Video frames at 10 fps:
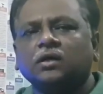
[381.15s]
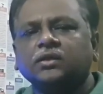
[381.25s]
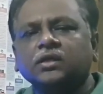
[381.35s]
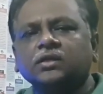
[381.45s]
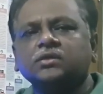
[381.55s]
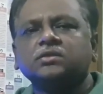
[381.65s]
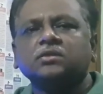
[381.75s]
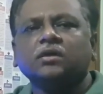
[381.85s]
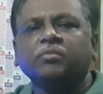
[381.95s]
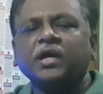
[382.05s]
this
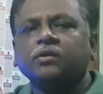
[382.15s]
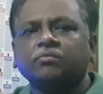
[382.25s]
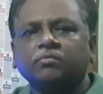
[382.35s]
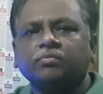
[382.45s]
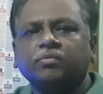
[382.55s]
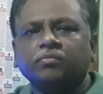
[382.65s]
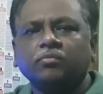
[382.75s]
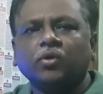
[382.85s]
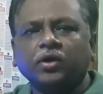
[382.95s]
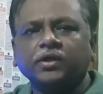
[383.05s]
main
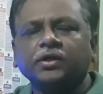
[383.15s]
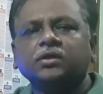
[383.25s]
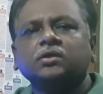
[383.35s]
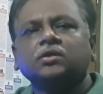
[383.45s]
body